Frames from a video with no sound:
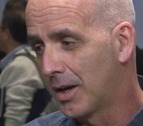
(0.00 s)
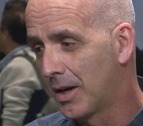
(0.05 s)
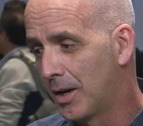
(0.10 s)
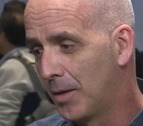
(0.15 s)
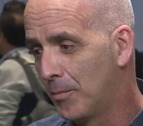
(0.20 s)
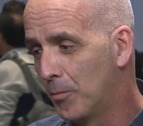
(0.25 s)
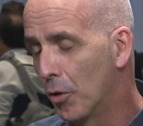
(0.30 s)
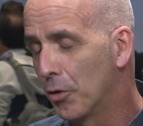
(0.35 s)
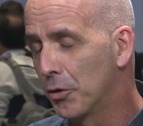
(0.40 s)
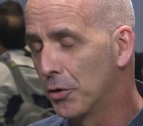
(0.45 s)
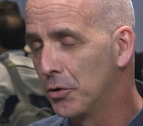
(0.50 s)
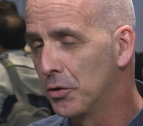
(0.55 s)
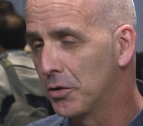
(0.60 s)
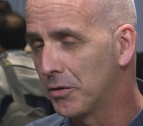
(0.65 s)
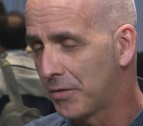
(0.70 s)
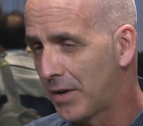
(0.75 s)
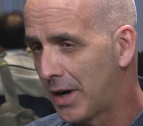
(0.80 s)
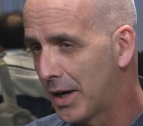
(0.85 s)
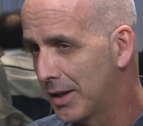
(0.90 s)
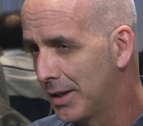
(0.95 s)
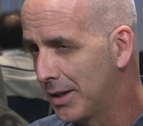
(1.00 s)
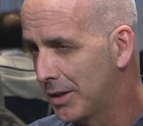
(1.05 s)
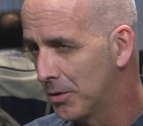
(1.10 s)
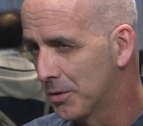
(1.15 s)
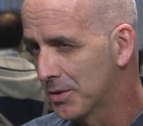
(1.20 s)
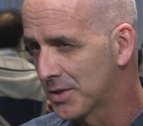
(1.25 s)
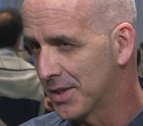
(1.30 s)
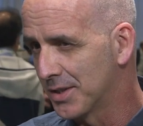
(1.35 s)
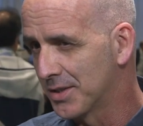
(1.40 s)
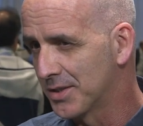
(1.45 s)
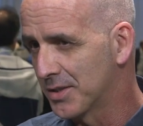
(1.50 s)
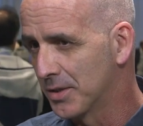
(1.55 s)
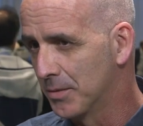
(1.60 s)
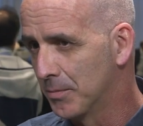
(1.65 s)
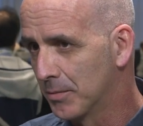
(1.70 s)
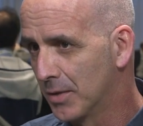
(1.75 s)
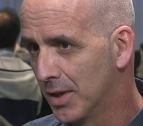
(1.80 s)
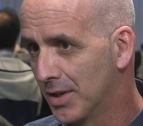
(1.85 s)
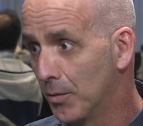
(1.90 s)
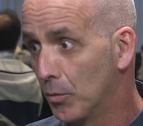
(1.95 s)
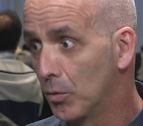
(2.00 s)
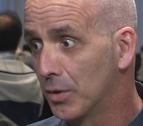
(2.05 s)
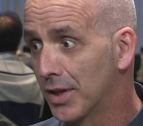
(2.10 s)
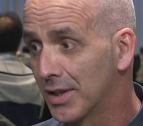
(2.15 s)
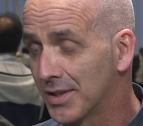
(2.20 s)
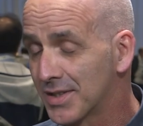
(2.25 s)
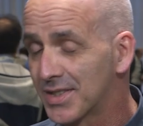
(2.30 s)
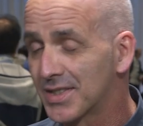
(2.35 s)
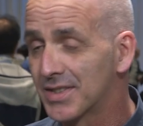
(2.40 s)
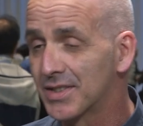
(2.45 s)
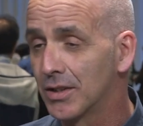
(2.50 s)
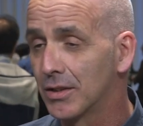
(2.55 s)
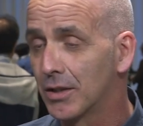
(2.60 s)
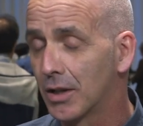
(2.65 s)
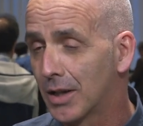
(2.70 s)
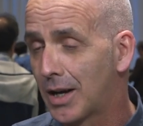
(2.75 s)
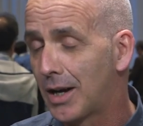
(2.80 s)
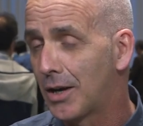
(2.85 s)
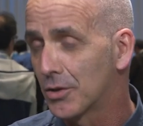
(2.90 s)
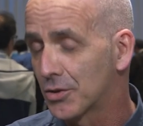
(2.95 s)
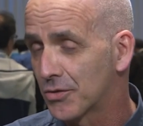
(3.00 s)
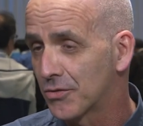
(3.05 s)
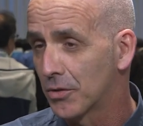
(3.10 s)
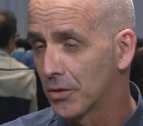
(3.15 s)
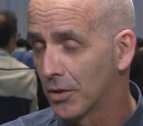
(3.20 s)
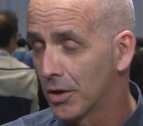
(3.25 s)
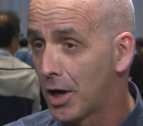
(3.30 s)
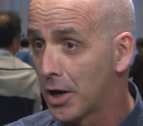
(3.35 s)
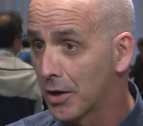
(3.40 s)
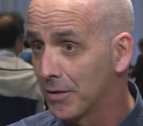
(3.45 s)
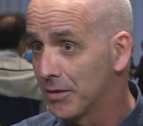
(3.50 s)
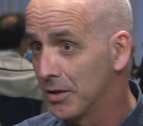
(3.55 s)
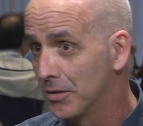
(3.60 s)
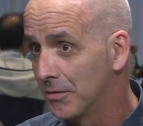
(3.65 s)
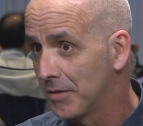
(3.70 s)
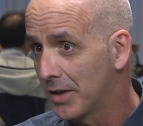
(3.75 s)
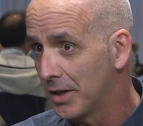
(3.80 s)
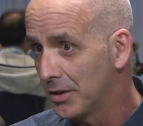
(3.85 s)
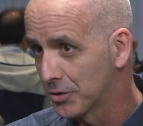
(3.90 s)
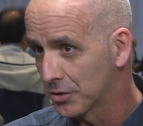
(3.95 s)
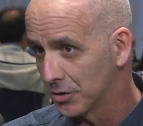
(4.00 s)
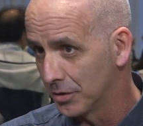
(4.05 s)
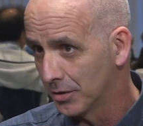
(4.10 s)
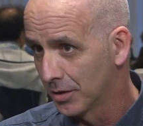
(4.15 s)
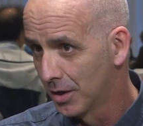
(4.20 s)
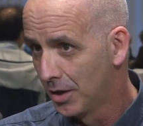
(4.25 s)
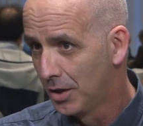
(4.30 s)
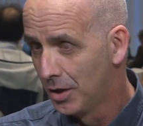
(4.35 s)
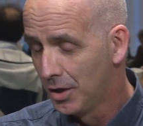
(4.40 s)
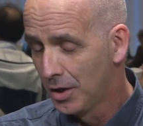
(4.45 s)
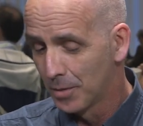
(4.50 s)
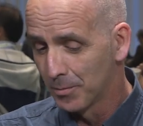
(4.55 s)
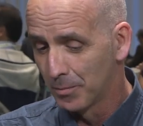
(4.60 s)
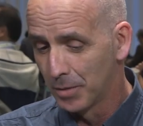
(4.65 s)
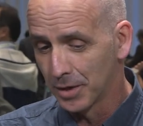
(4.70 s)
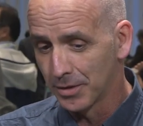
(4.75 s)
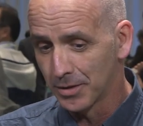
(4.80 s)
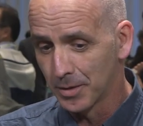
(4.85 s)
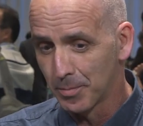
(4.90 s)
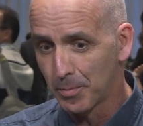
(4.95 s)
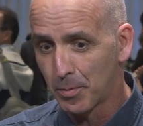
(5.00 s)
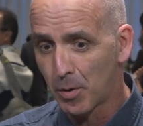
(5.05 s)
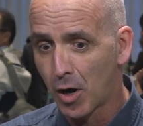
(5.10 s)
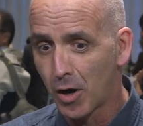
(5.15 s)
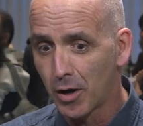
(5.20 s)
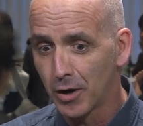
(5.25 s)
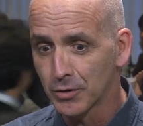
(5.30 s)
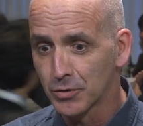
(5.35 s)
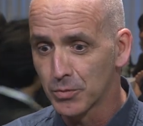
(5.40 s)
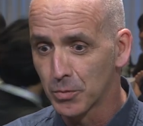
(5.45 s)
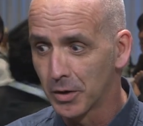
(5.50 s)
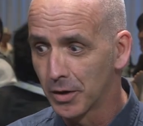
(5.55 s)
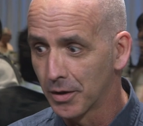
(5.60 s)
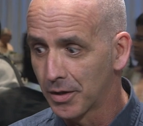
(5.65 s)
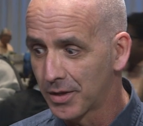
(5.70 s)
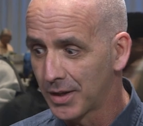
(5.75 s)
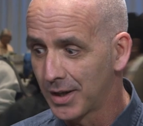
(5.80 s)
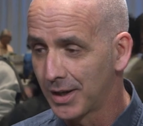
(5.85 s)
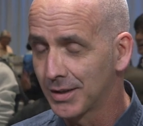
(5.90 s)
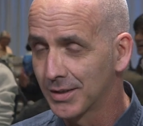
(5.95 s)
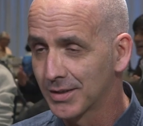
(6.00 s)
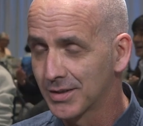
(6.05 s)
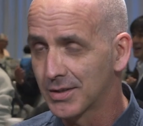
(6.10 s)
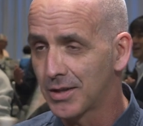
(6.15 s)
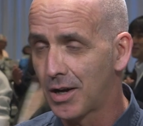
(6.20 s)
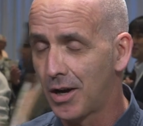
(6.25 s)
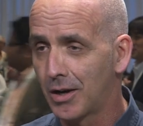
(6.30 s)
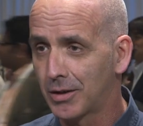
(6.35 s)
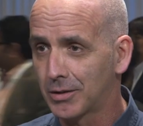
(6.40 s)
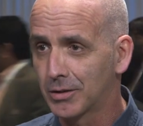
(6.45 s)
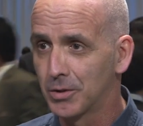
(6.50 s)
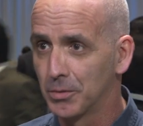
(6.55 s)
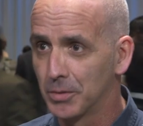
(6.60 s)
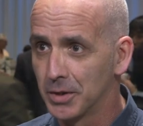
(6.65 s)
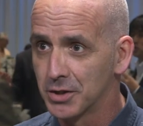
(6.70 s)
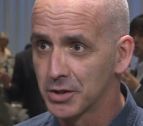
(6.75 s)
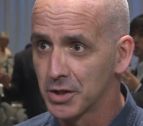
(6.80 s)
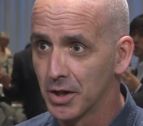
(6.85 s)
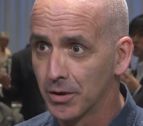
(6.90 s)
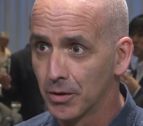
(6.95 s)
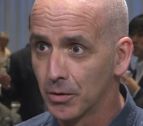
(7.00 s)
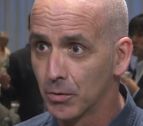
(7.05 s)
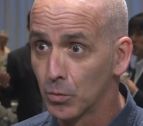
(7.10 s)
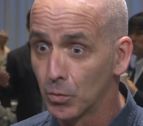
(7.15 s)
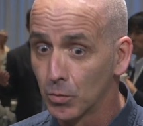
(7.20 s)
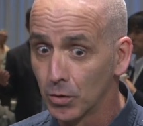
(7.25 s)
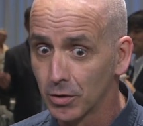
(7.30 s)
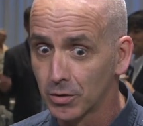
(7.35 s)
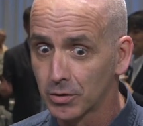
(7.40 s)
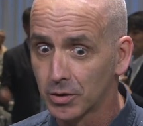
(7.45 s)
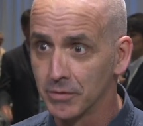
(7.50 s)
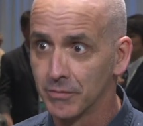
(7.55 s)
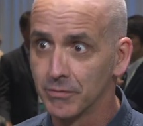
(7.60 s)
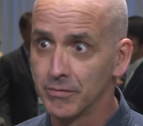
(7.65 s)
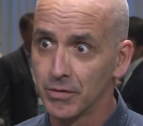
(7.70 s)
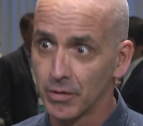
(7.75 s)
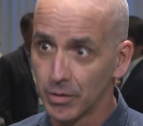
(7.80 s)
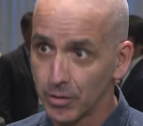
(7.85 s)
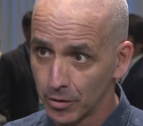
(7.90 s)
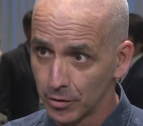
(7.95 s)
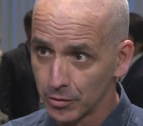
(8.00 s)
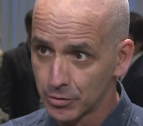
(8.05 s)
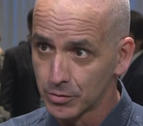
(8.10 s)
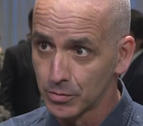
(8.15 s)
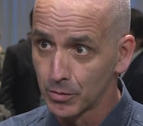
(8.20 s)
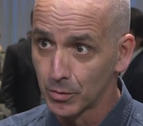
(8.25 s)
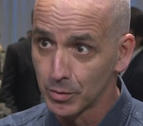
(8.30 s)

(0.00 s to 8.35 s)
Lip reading: a more unified ecosystem that still allows for a lot of innovation. But the parts where things talk to each other will converge,